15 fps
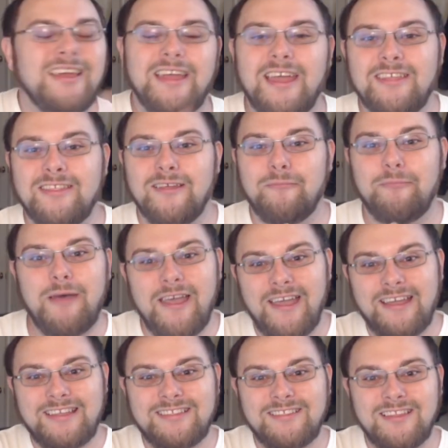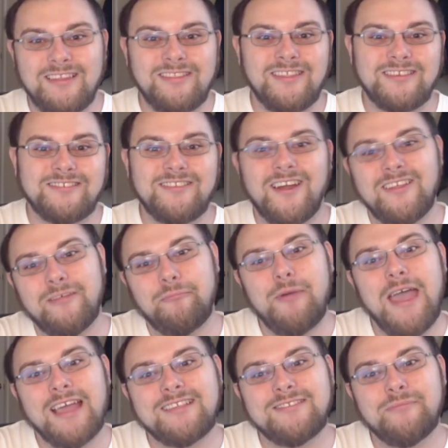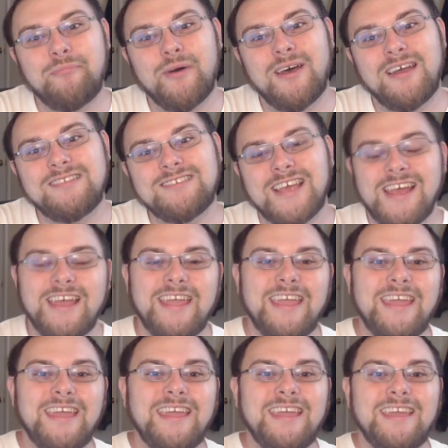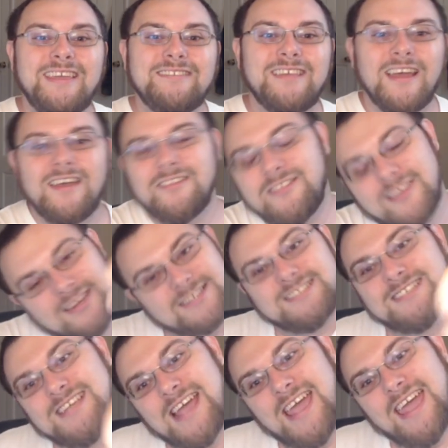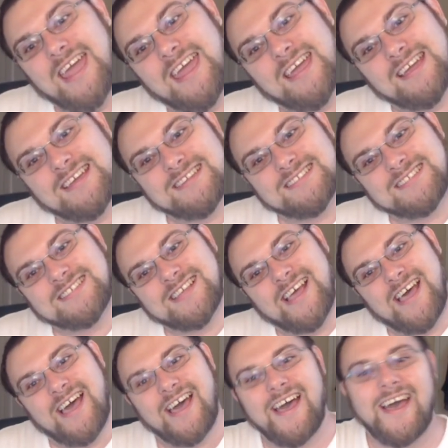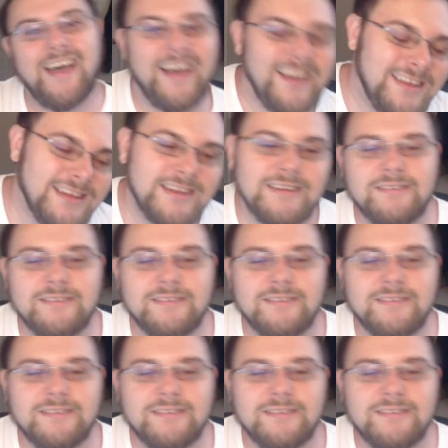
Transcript: In the pack, in the star that packs the punch is the chainsaw.